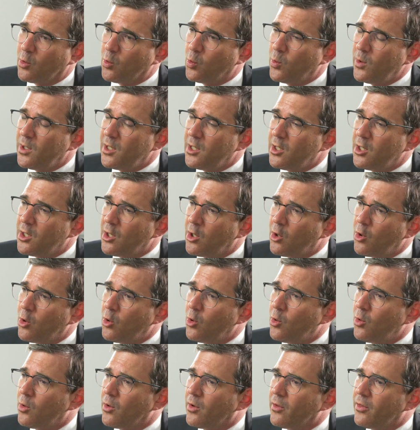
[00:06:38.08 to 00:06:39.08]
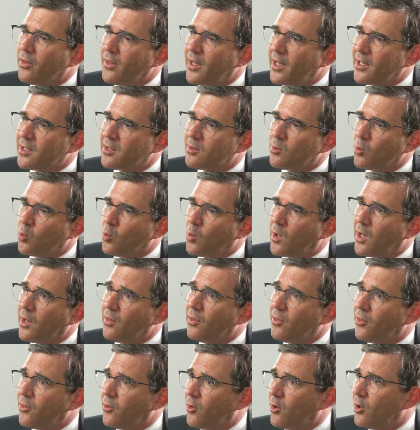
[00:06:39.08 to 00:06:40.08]
we know that
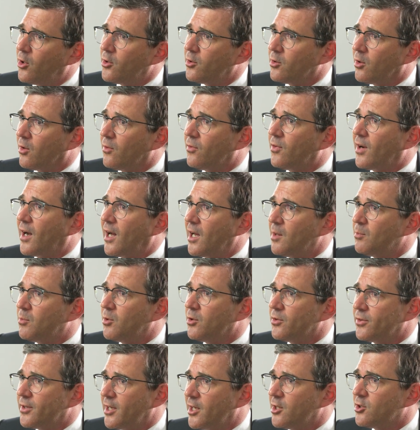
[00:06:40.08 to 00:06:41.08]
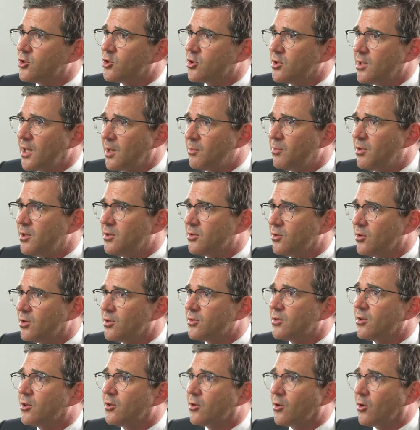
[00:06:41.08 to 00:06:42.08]
1/3 of hypotension
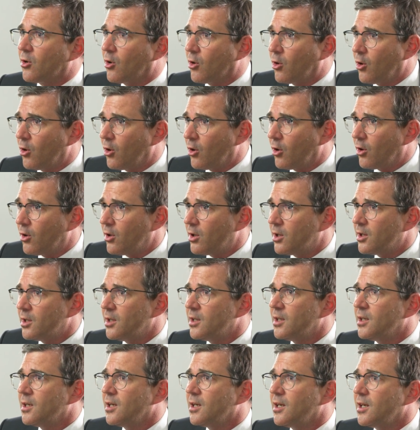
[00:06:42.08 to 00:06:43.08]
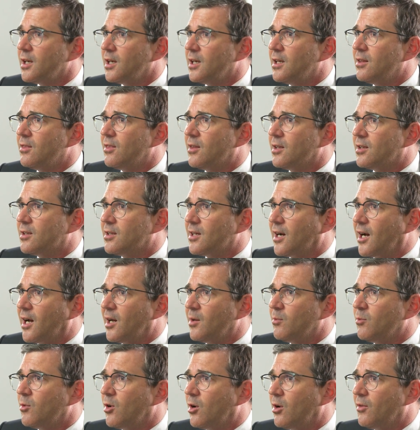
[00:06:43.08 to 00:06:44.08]
episodes occur in the
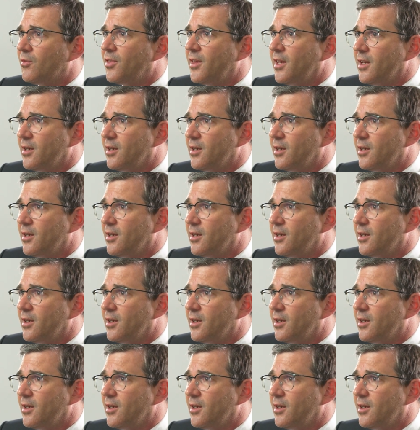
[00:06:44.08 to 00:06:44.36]
time of the